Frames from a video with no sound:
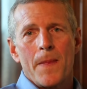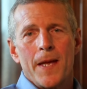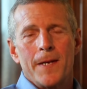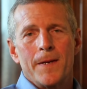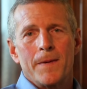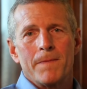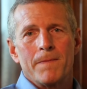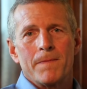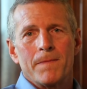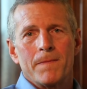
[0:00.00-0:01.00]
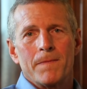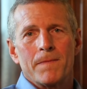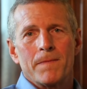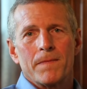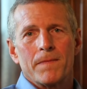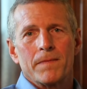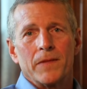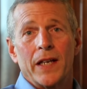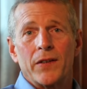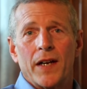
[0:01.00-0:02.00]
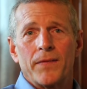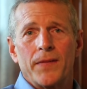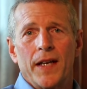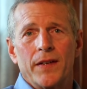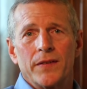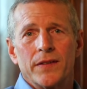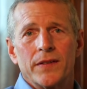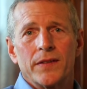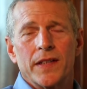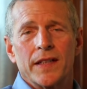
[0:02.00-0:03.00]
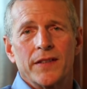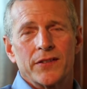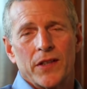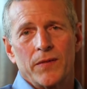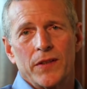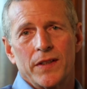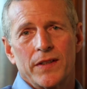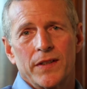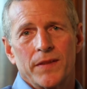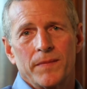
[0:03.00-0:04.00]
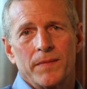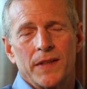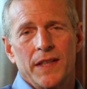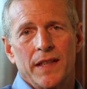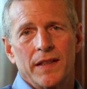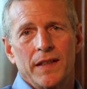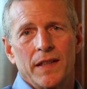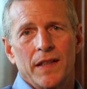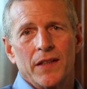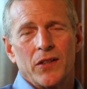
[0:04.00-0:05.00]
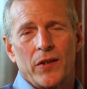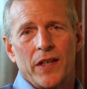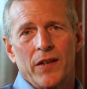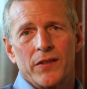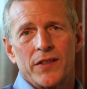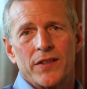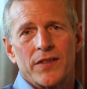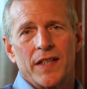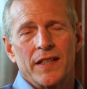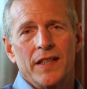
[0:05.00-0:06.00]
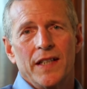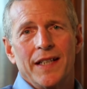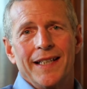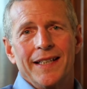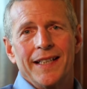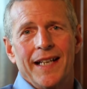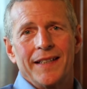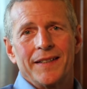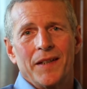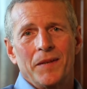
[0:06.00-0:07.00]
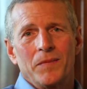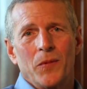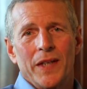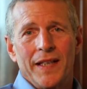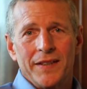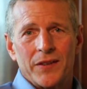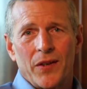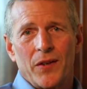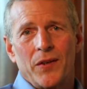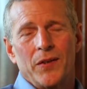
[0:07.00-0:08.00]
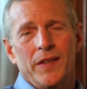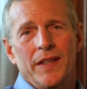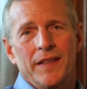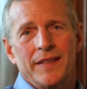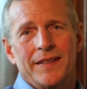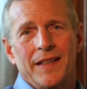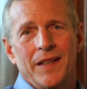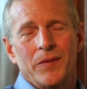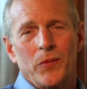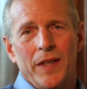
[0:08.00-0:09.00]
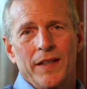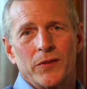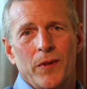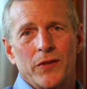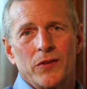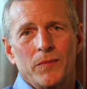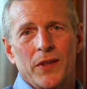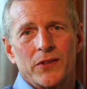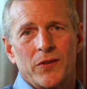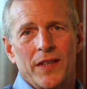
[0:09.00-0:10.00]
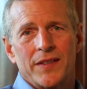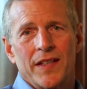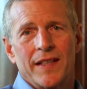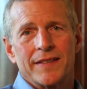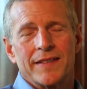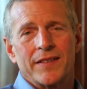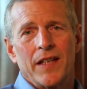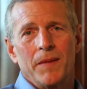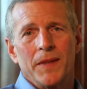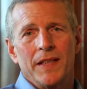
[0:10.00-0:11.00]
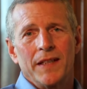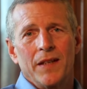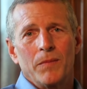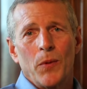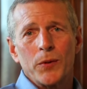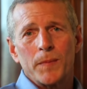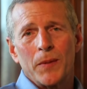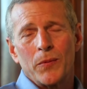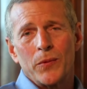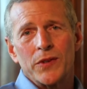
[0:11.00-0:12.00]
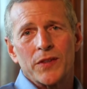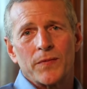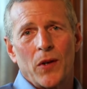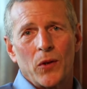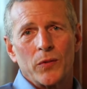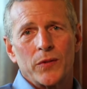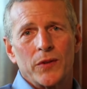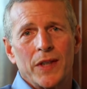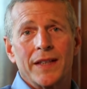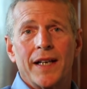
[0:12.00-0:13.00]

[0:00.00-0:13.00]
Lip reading: And later I found, discovered that the cardiologist said that what he saw on his readings when I was doing my stress test is a time that most people would just fall over and